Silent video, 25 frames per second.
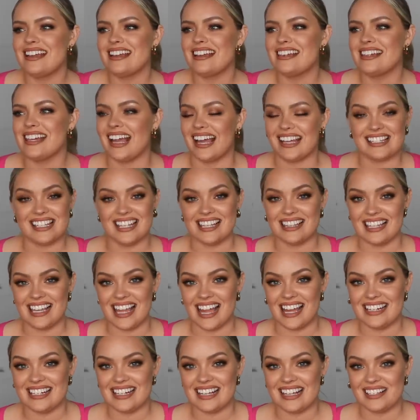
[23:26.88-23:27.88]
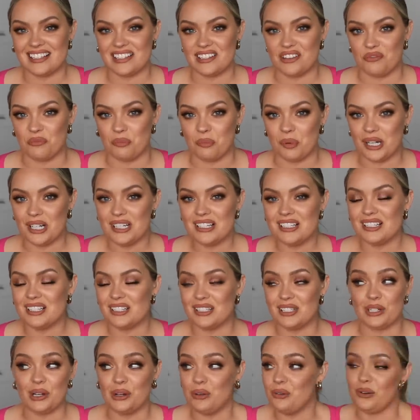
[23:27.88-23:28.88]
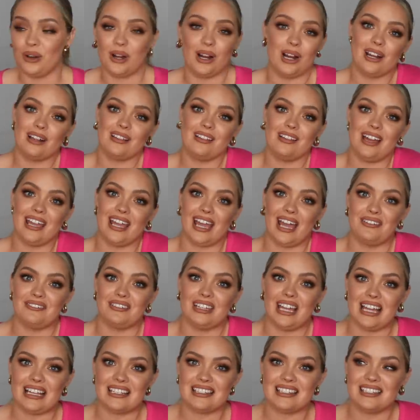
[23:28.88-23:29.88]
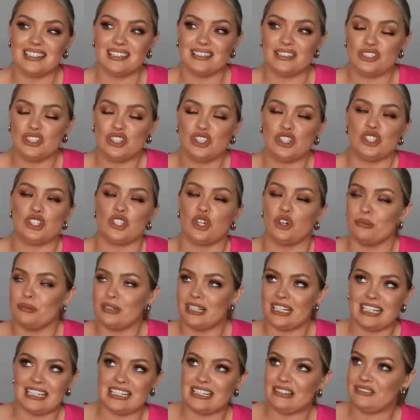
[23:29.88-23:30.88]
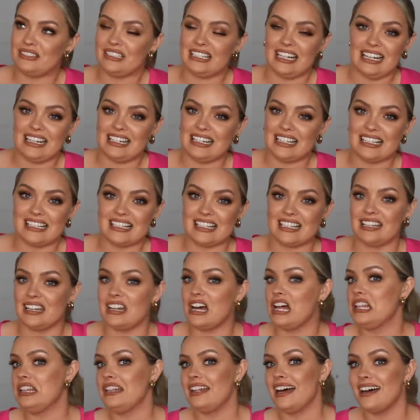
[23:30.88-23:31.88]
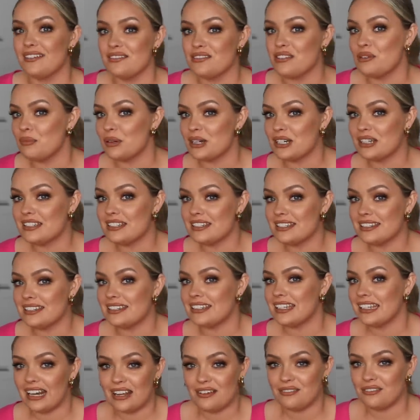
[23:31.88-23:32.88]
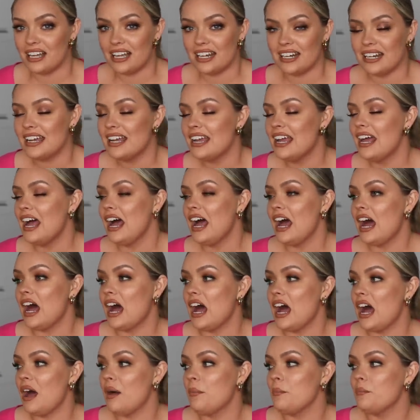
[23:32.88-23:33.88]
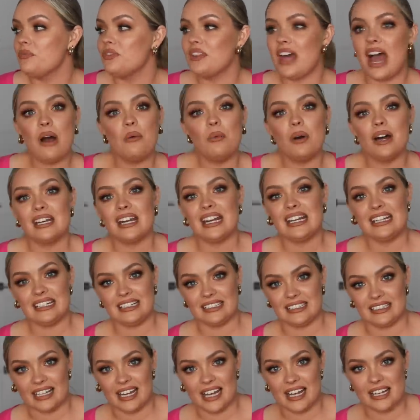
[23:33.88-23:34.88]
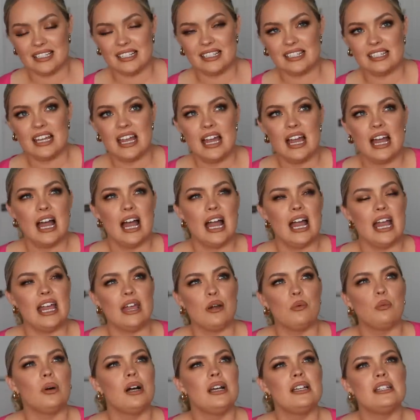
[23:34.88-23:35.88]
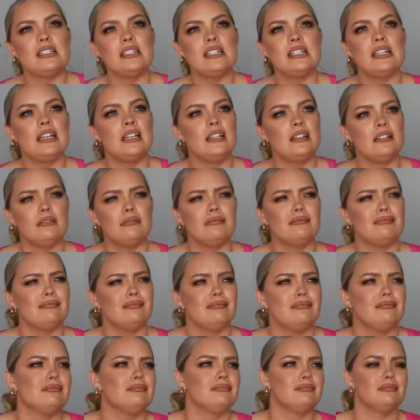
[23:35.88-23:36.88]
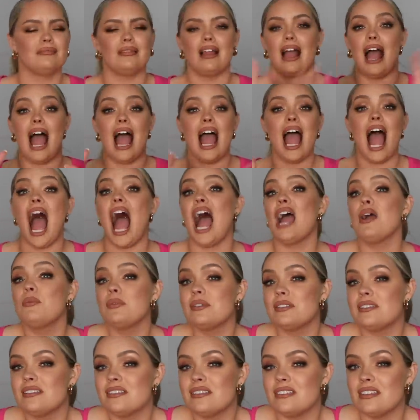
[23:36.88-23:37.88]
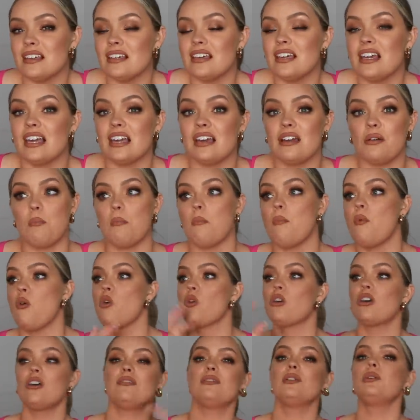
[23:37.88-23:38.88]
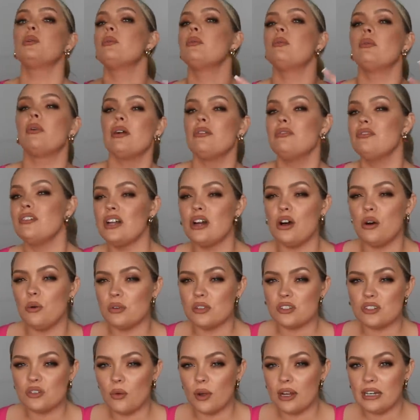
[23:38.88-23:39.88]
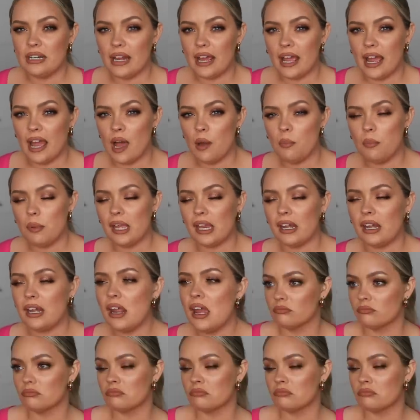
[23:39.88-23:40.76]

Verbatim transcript: guessing the endings of books so far like i've guessed so many different endings in a lot of the books that i've read um, that one i didn't guess it wasn't I, I was thinking more of a reveal was going to happen.